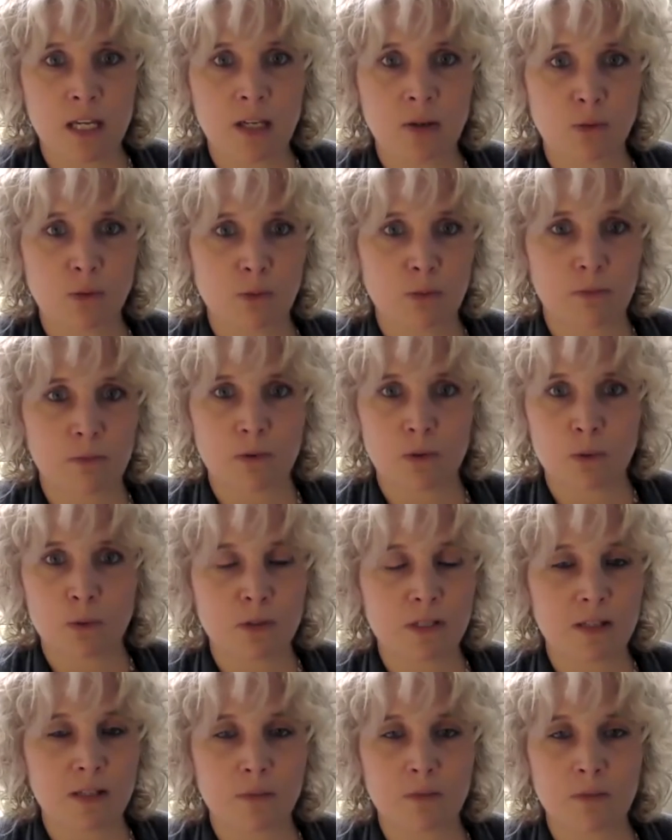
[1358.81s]
It will
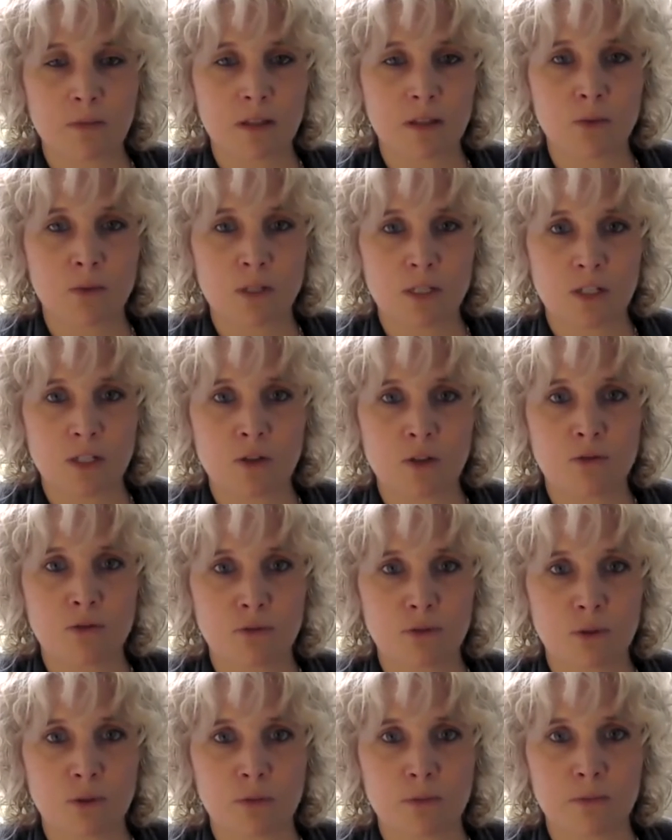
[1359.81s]
be something that we do
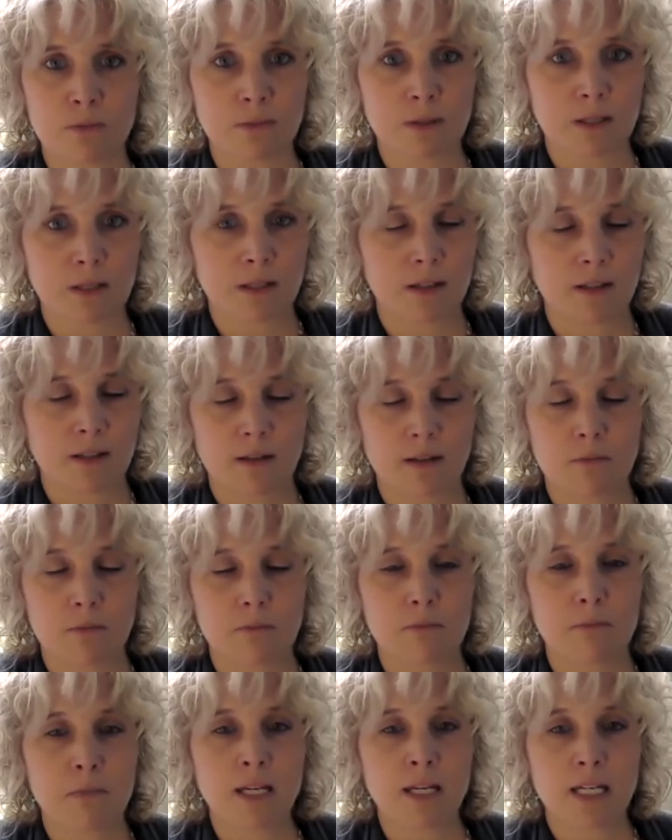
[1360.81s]
for many